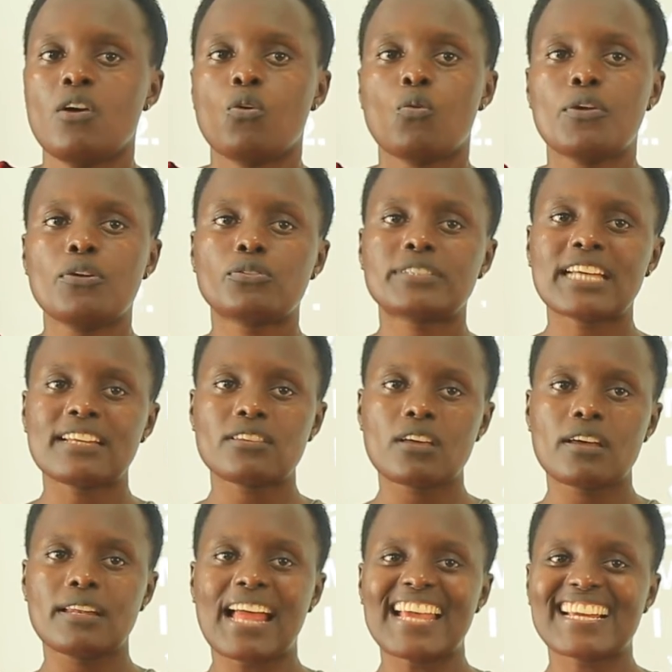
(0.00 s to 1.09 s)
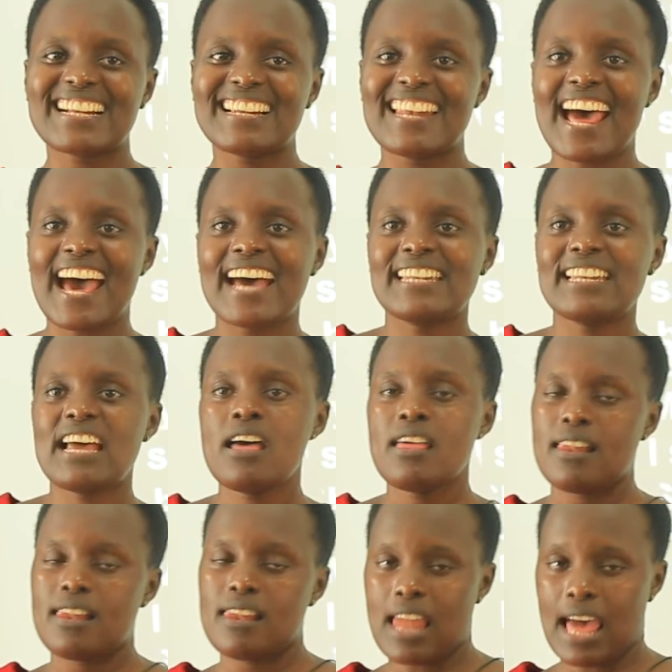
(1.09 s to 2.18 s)
We looked at like learn,
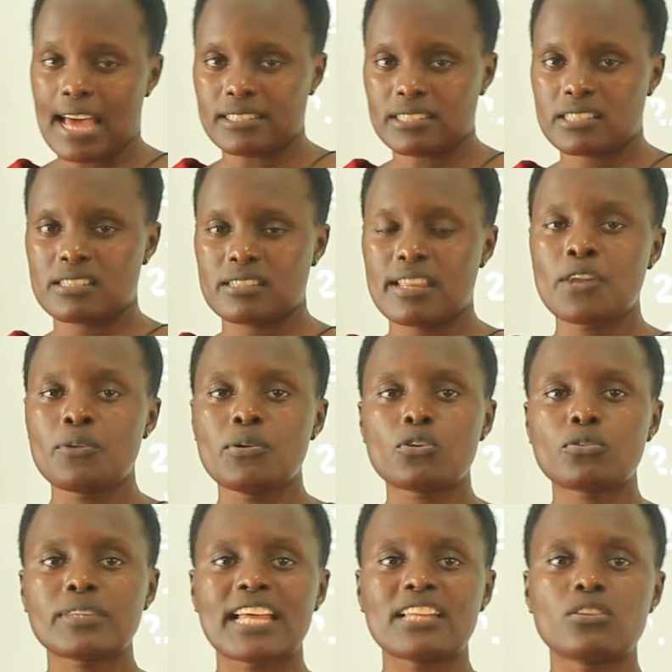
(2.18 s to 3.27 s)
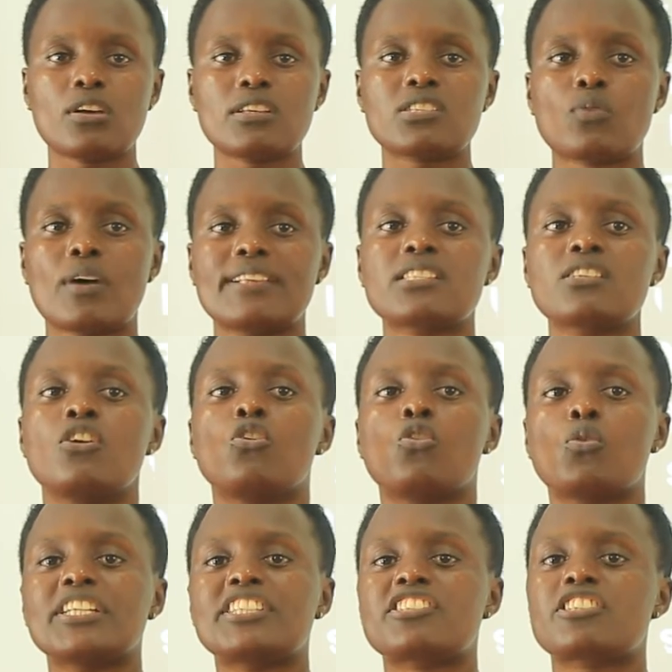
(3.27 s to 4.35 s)
learnt. Then we looked at those ones
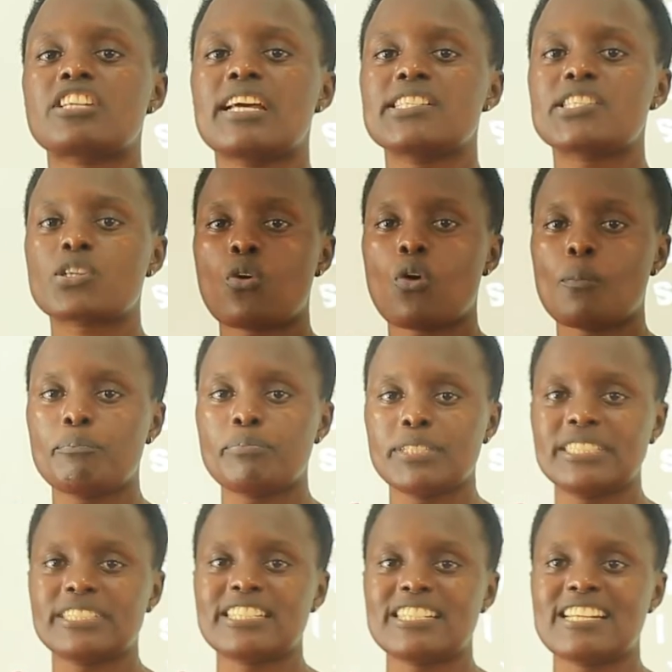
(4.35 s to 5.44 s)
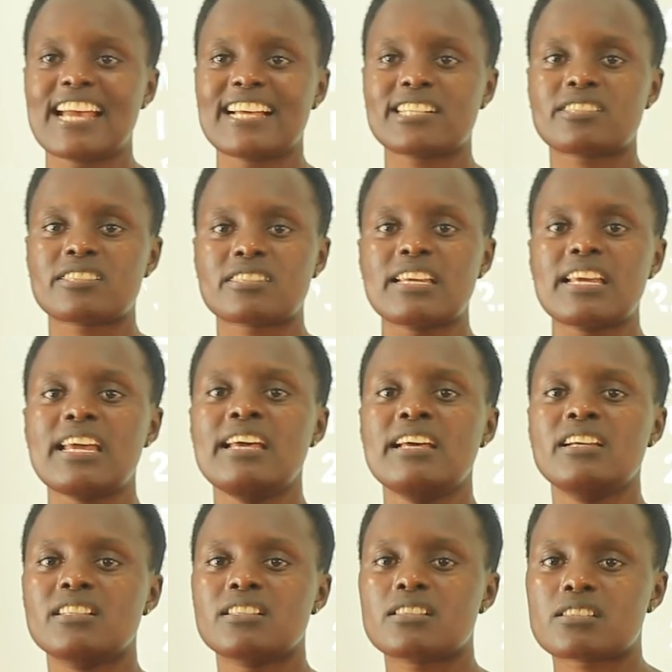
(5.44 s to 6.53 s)
which change completely, like see,
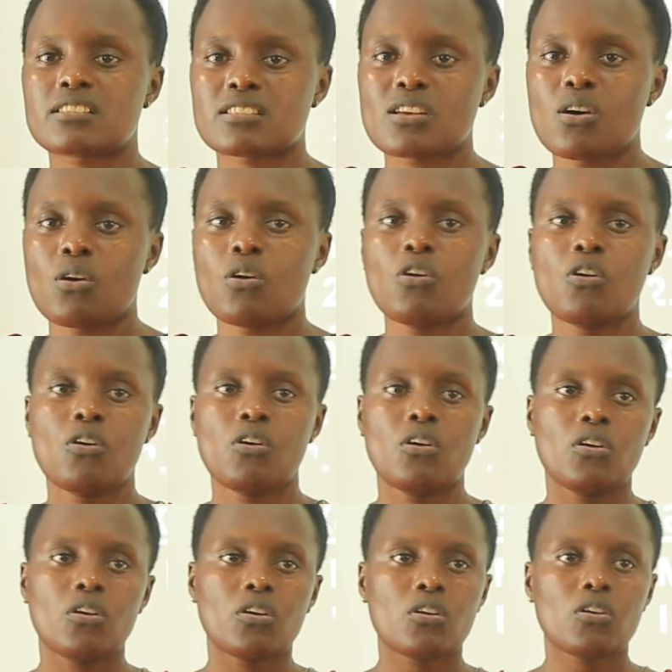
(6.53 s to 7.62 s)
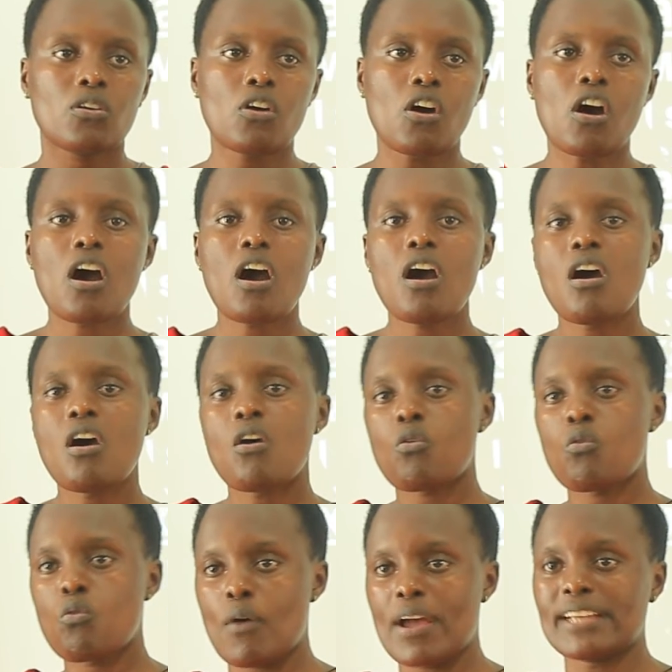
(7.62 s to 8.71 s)
saw. Go,
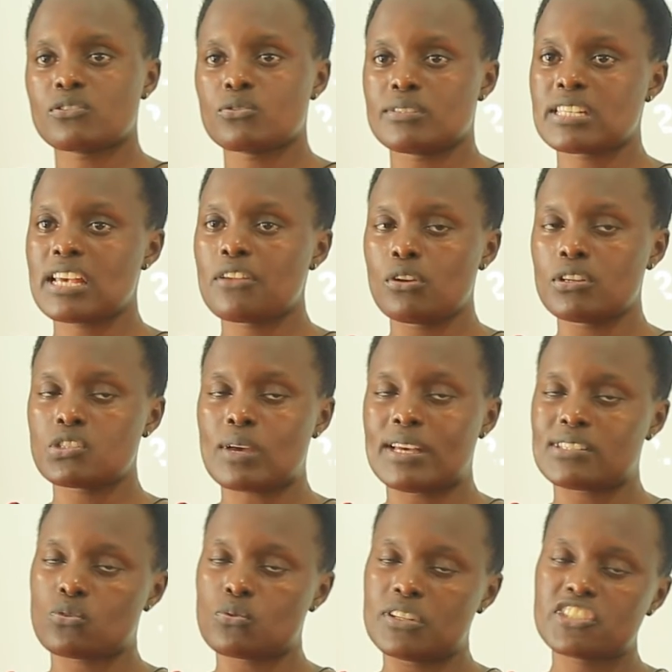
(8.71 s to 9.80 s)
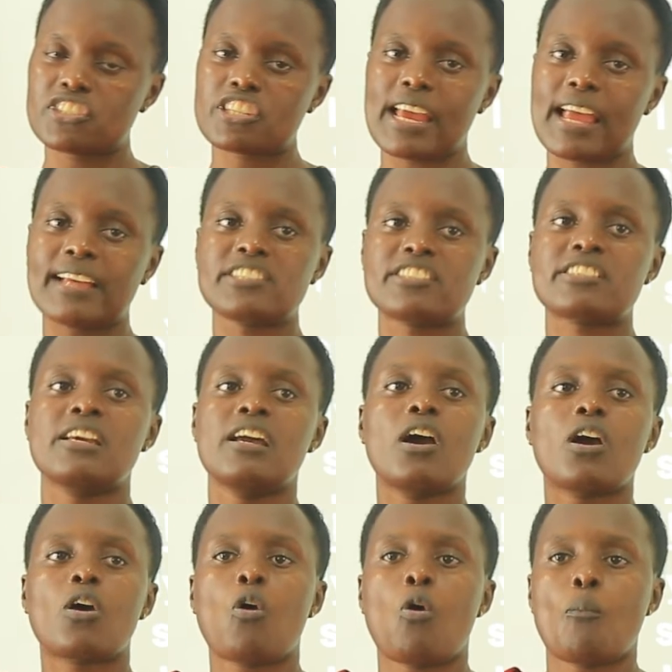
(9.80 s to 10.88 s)
went. We said those ones will change
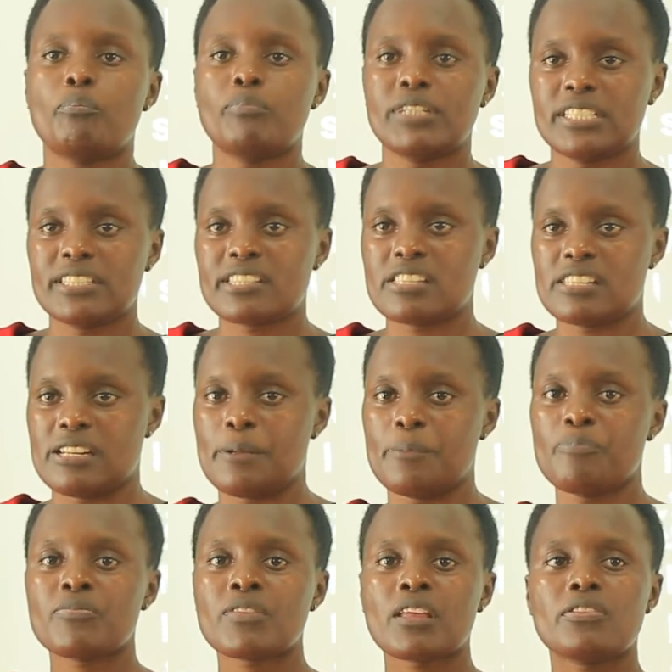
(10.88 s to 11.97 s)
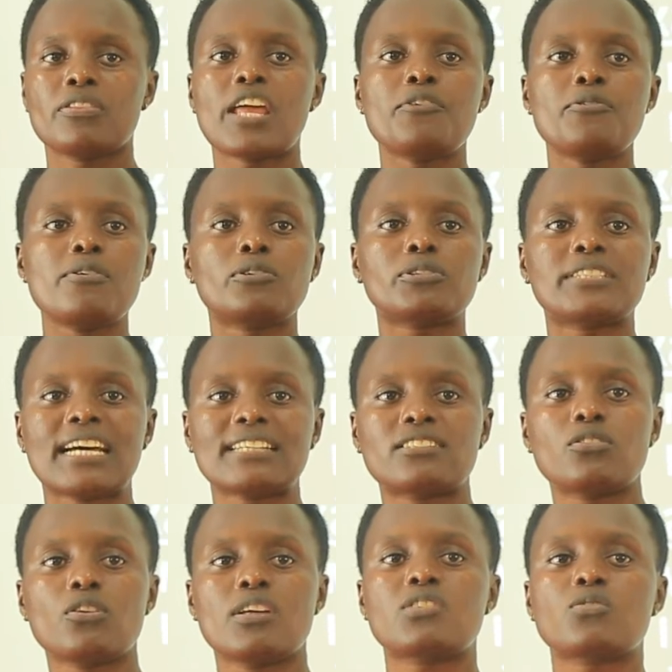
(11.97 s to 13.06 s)
completely. Then we looked
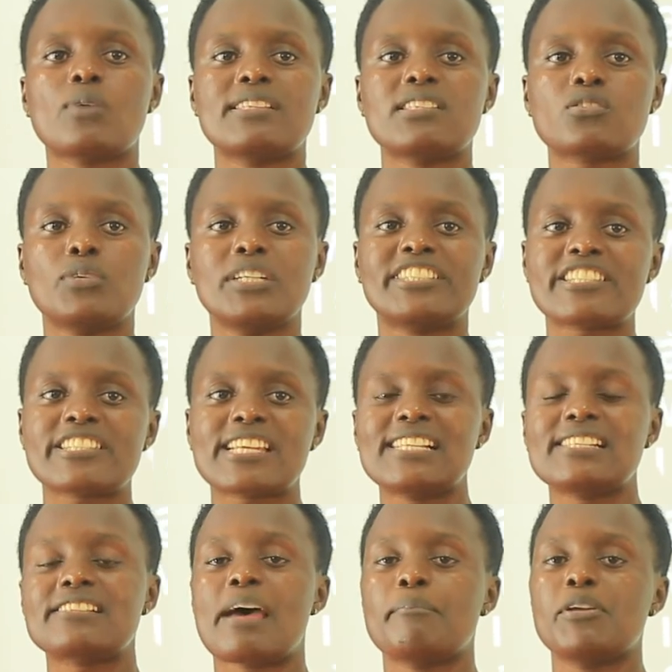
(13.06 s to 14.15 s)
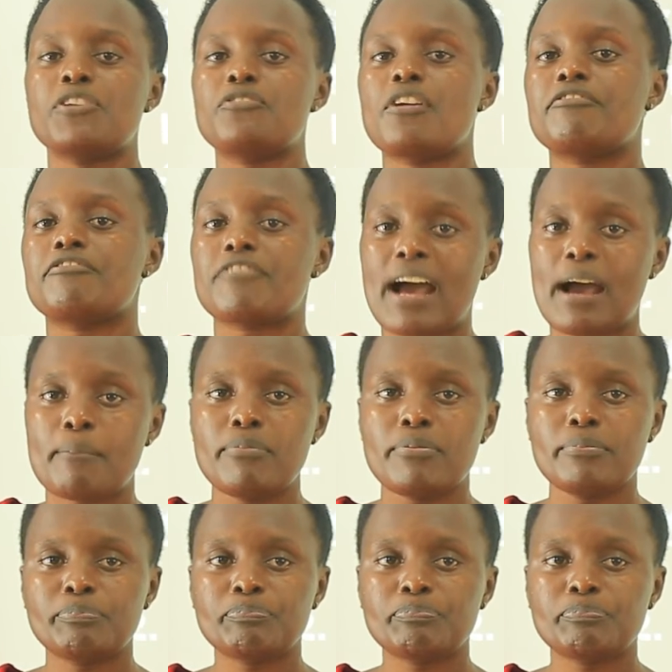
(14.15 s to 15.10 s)
at those ones which change the middle verb,